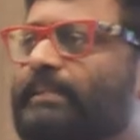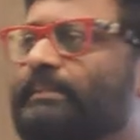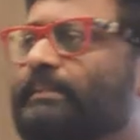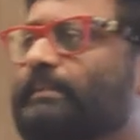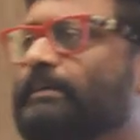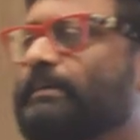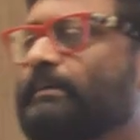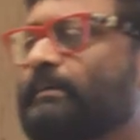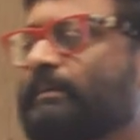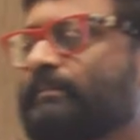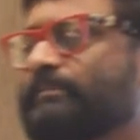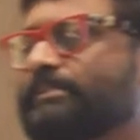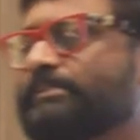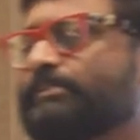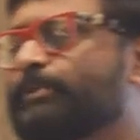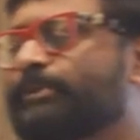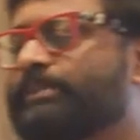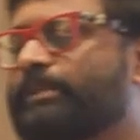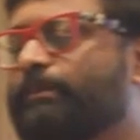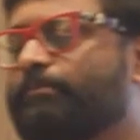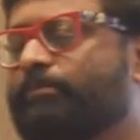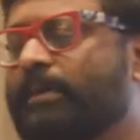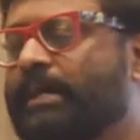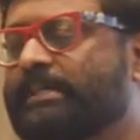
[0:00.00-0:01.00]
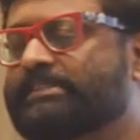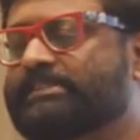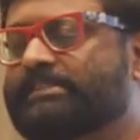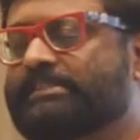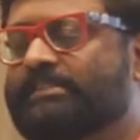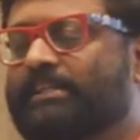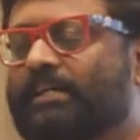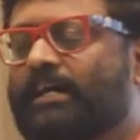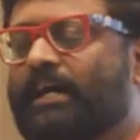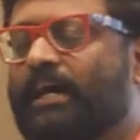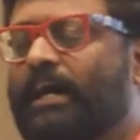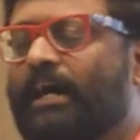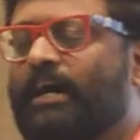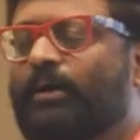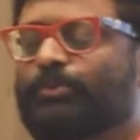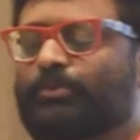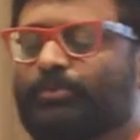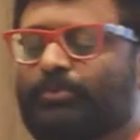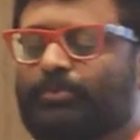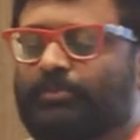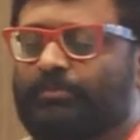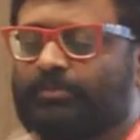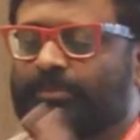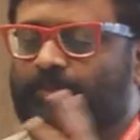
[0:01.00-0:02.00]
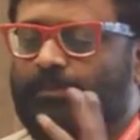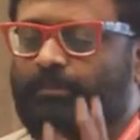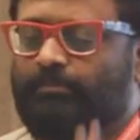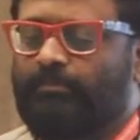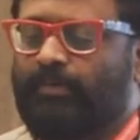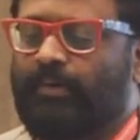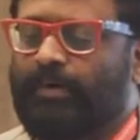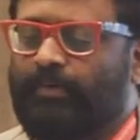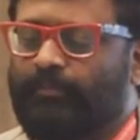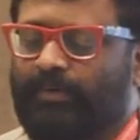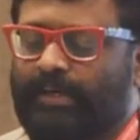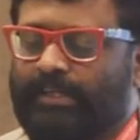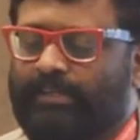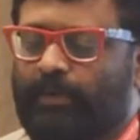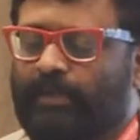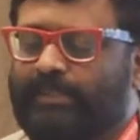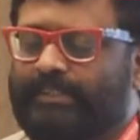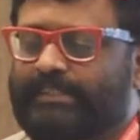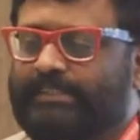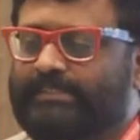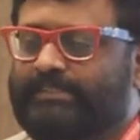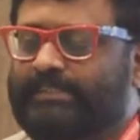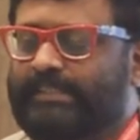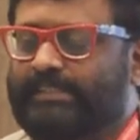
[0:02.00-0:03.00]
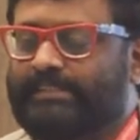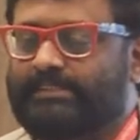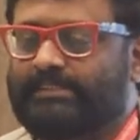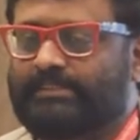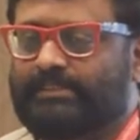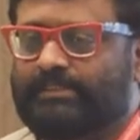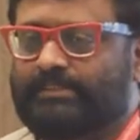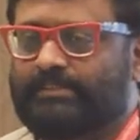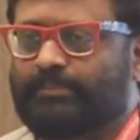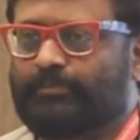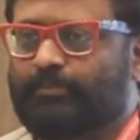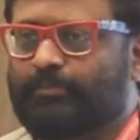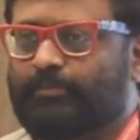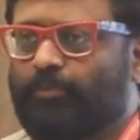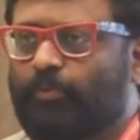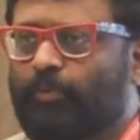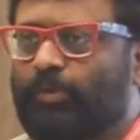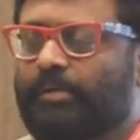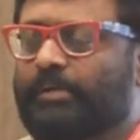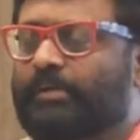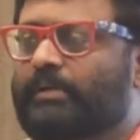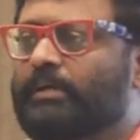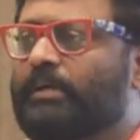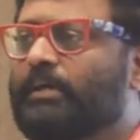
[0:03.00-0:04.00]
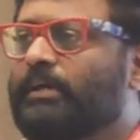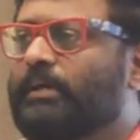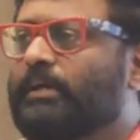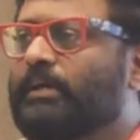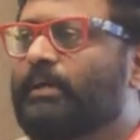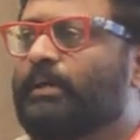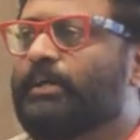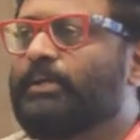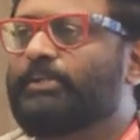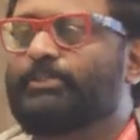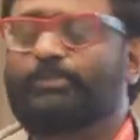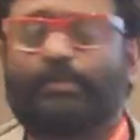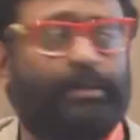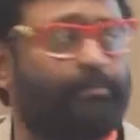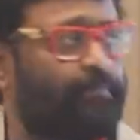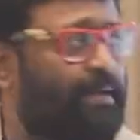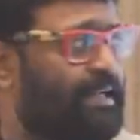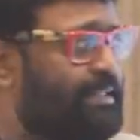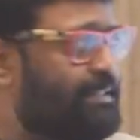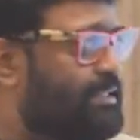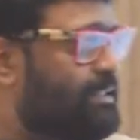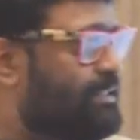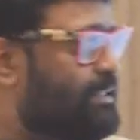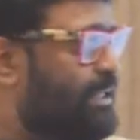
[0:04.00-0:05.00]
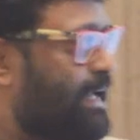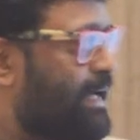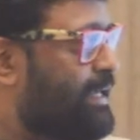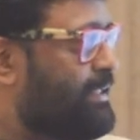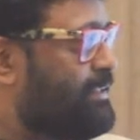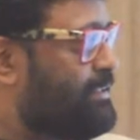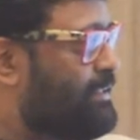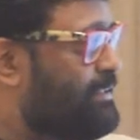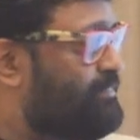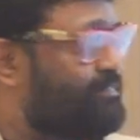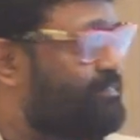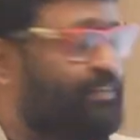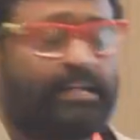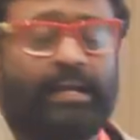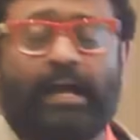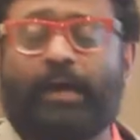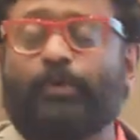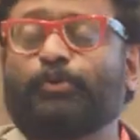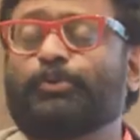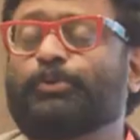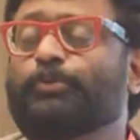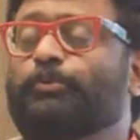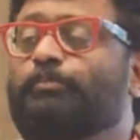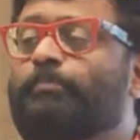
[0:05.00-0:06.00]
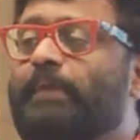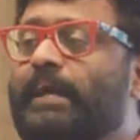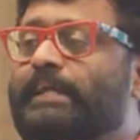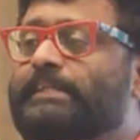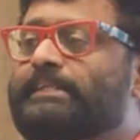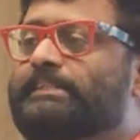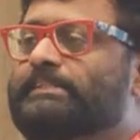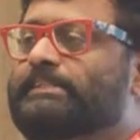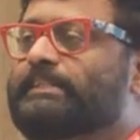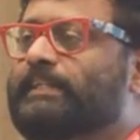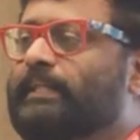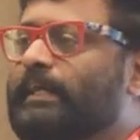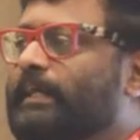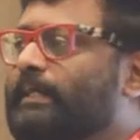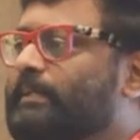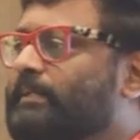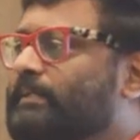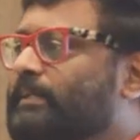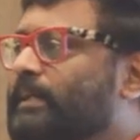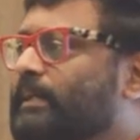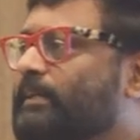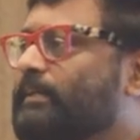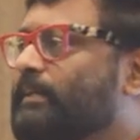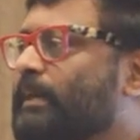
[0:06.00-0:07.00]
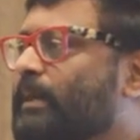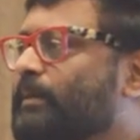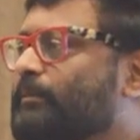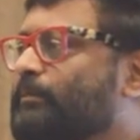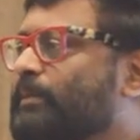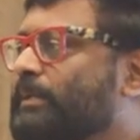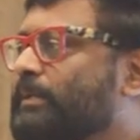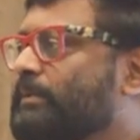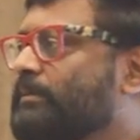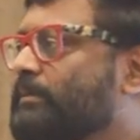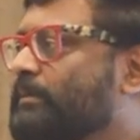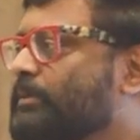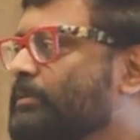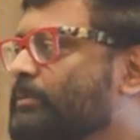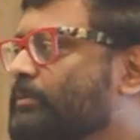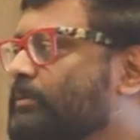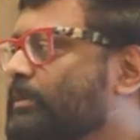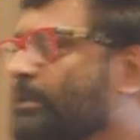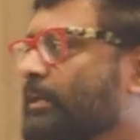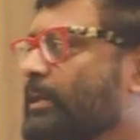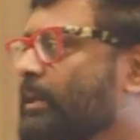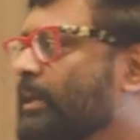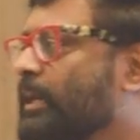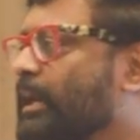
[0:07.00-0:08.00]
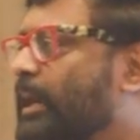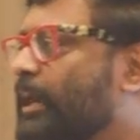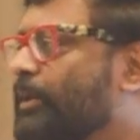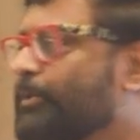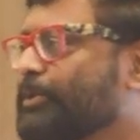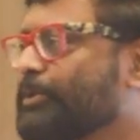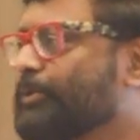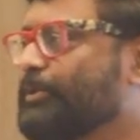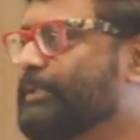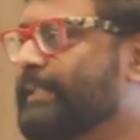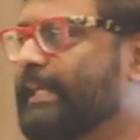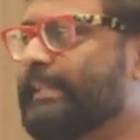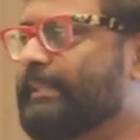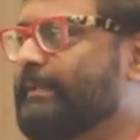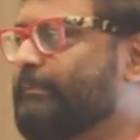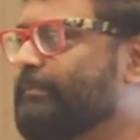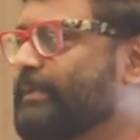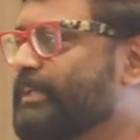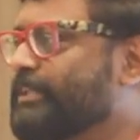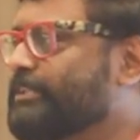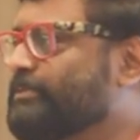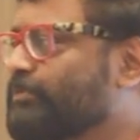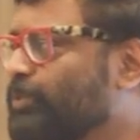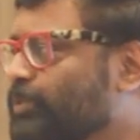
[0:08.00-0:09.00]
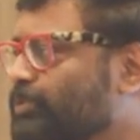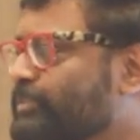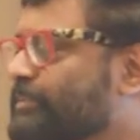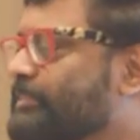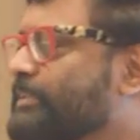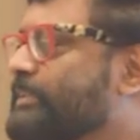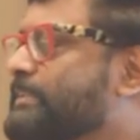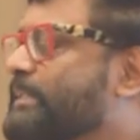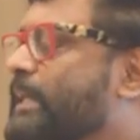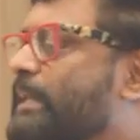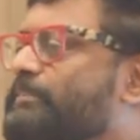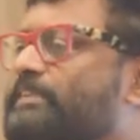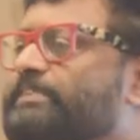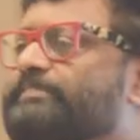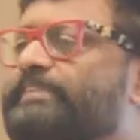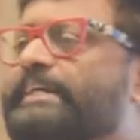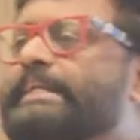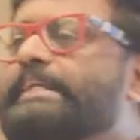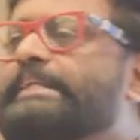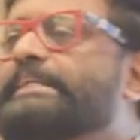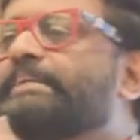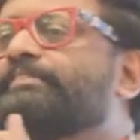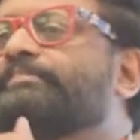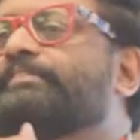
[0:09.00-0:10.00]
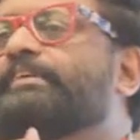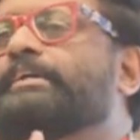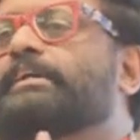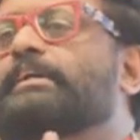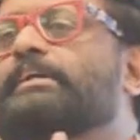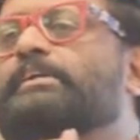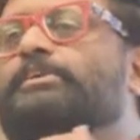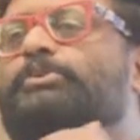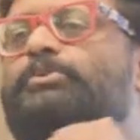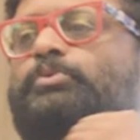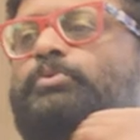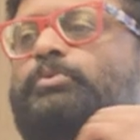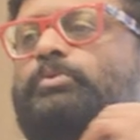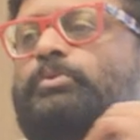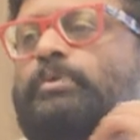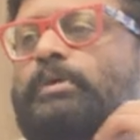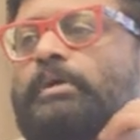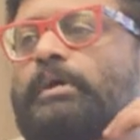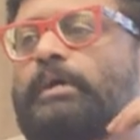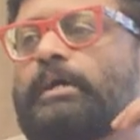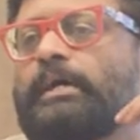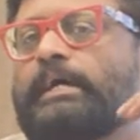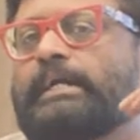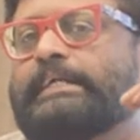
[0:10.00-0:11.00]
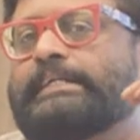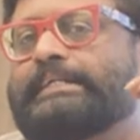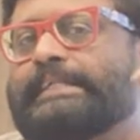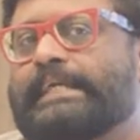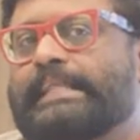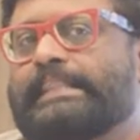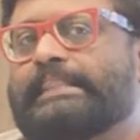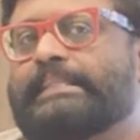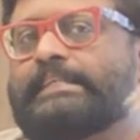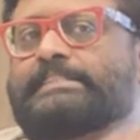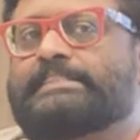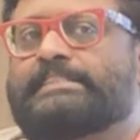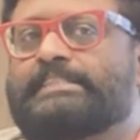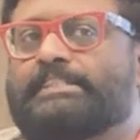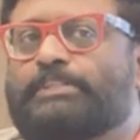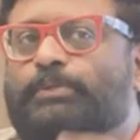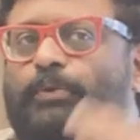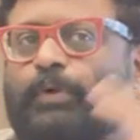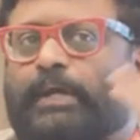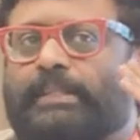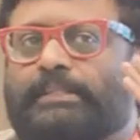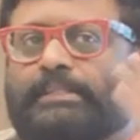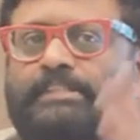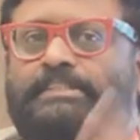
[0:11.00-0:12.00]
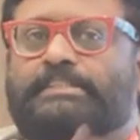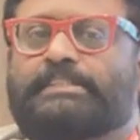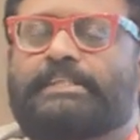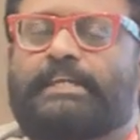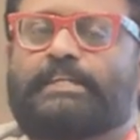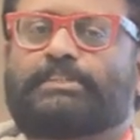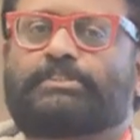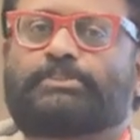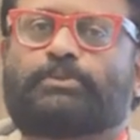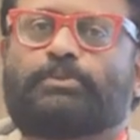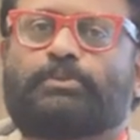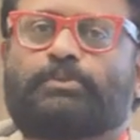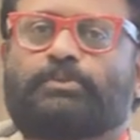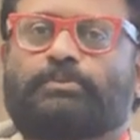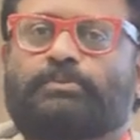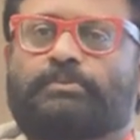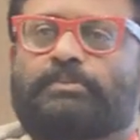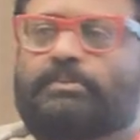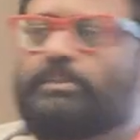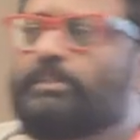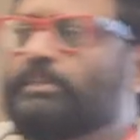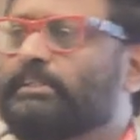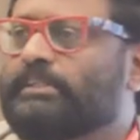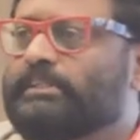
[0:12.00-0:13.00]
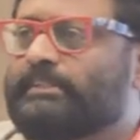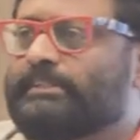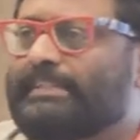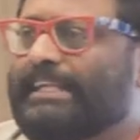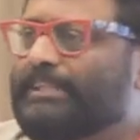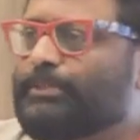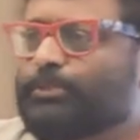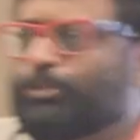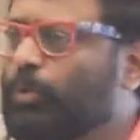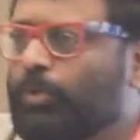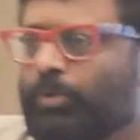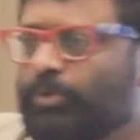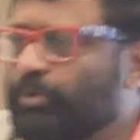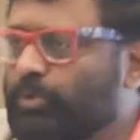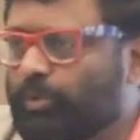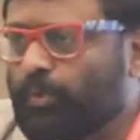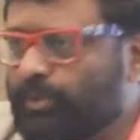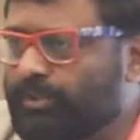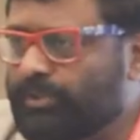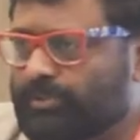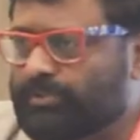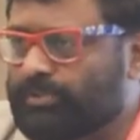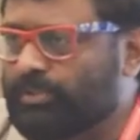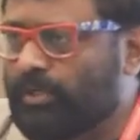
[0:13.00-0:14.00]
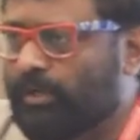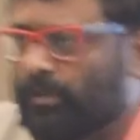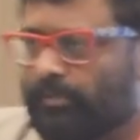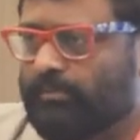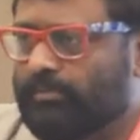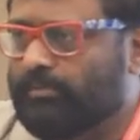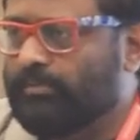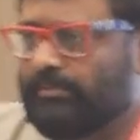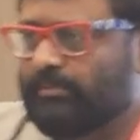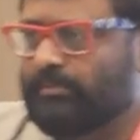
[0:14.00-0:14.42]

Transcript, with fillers: and I was doing the bust, how to, why content strategy doesn't work. So I met a client. In fact, how do you manage client? How do you tell them? Because most of the time it's very difficult to tell the CEO and the CXO that you don't know your job.